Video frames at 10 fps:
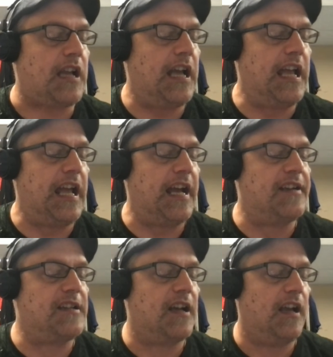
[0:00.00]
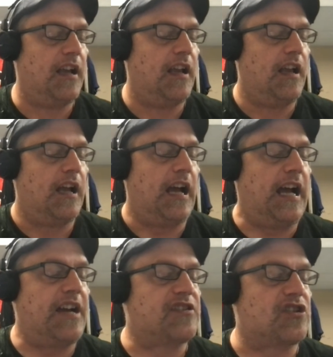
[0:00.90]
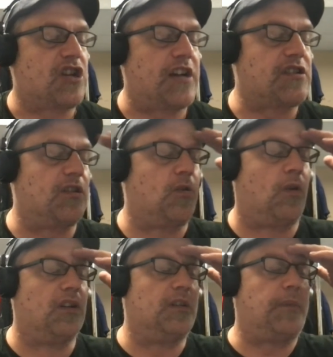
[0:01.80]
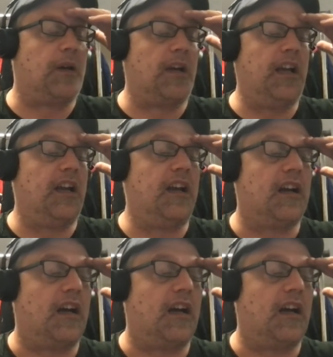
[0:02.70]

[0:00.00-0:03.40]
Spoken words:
And as the shots on goal in the period,